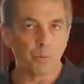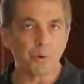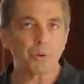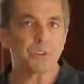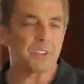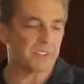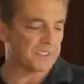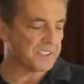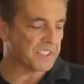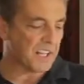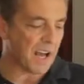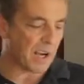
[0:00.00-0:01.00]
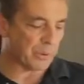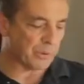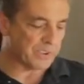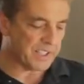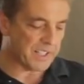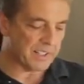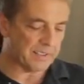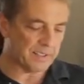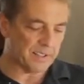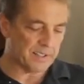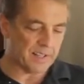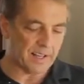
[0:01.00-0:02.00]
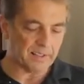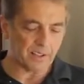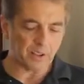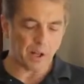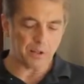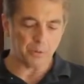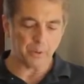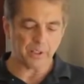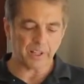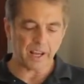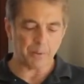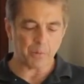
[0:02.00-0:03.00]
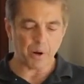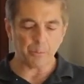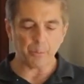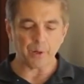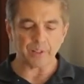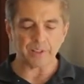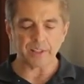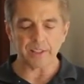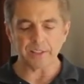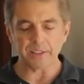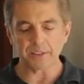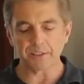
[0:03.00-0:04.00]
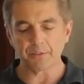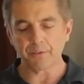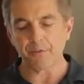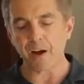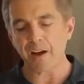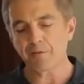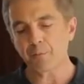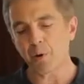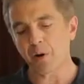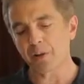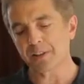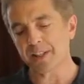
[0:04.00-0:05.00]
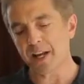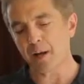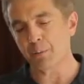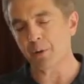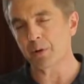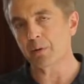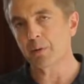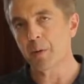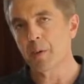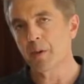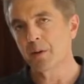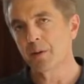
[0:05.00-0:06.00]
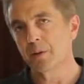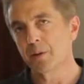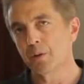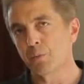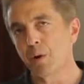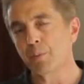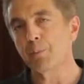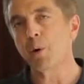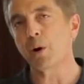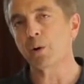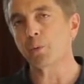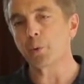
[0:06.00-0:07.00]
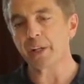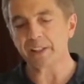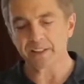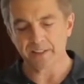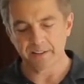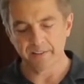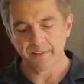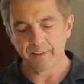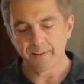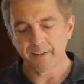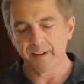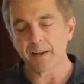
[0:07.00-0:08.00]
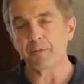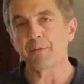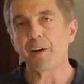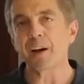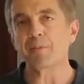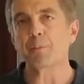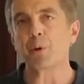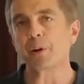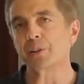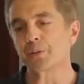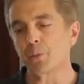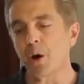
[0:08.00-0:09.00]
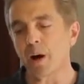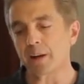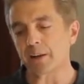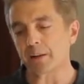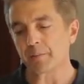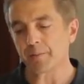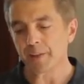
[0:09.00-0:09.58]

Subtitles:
We're using the Z Aqua tint, and the color we came up with is 5 parts amber, 1 part wheat, and 5 parts water.